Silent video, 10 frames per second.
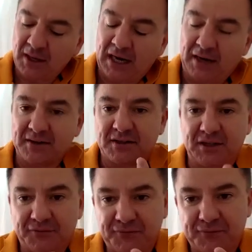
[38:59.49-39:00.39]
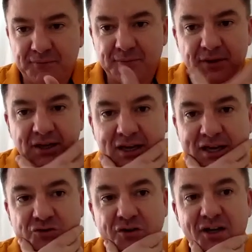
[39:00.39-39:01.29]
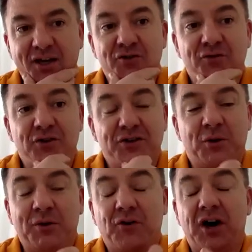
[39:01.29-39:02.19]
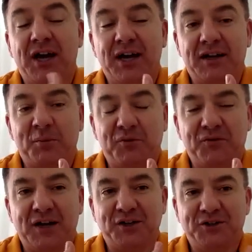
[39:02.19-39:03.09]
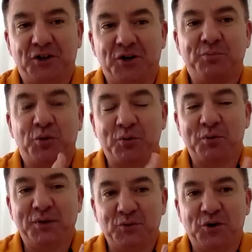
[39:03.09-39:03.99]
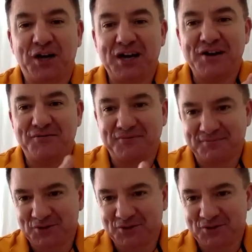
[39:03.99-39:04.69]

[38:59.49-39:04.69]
other stuff in extroverted time, if I had a couple of hours, I'd probably want to have